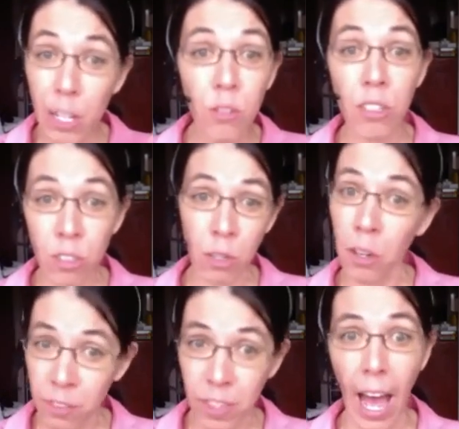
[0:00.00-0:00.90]
You
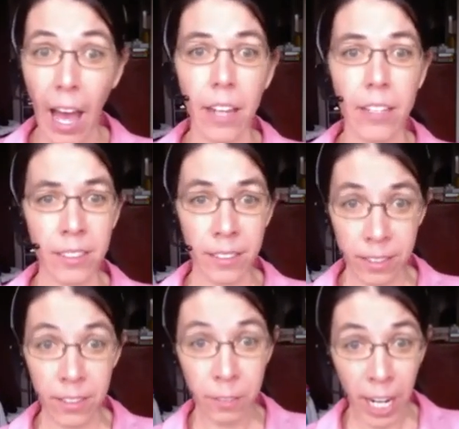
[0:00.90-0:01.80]
deserve that,
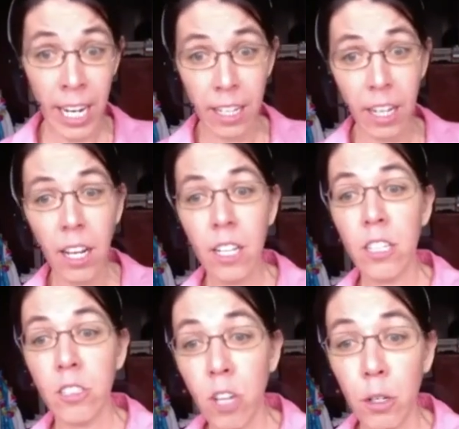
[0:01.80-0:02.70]
right?
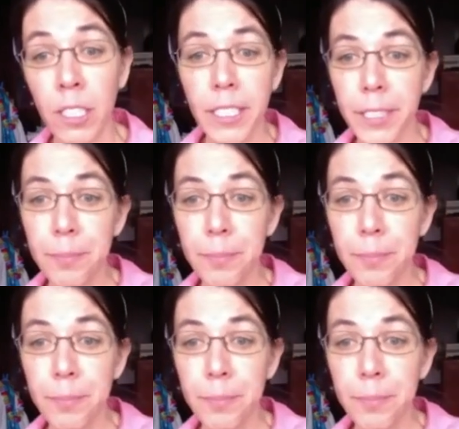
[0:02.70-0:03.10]
So,